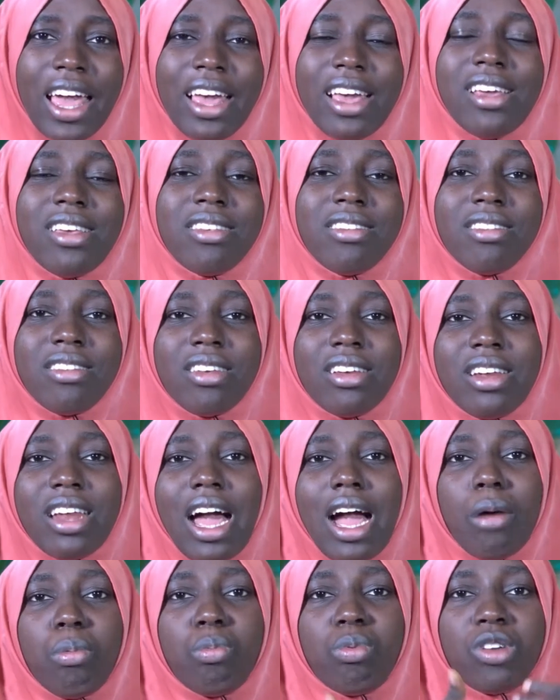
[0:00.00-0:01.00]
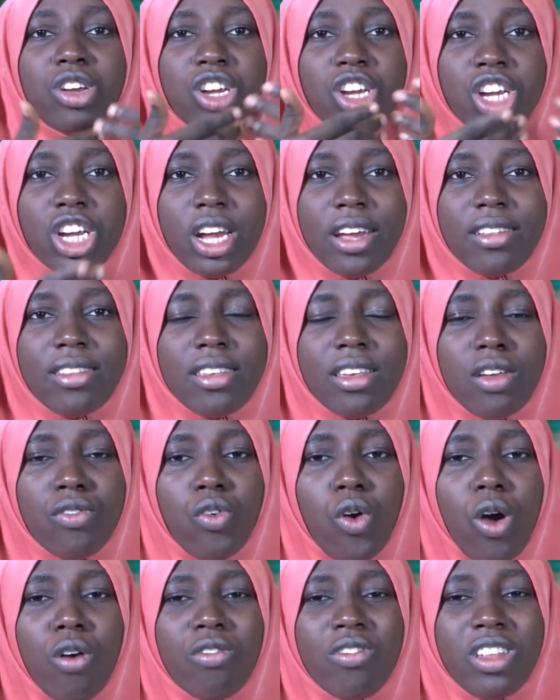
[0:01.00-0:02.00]
is still
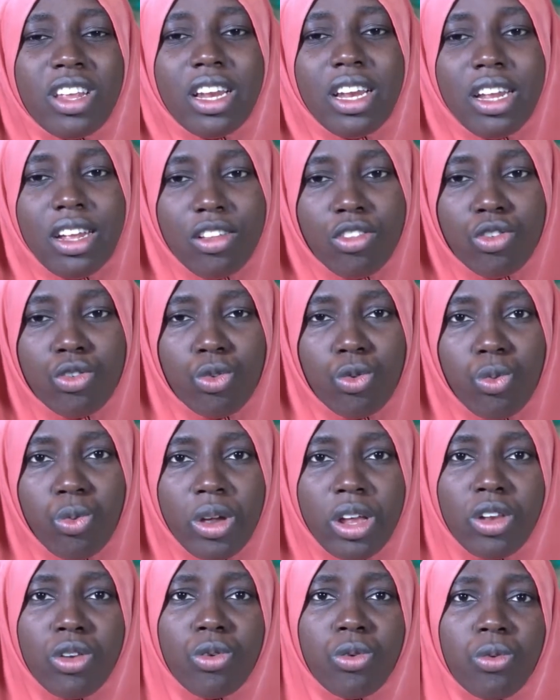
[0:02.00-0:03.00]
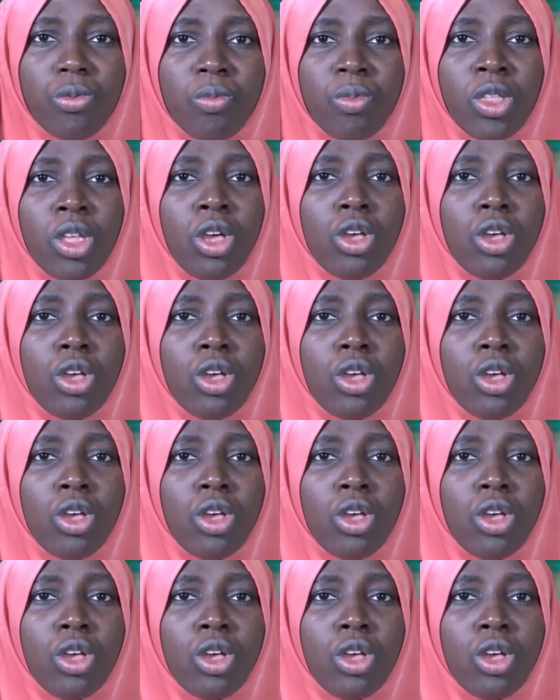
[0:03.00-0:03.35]
appreciative of the little we do.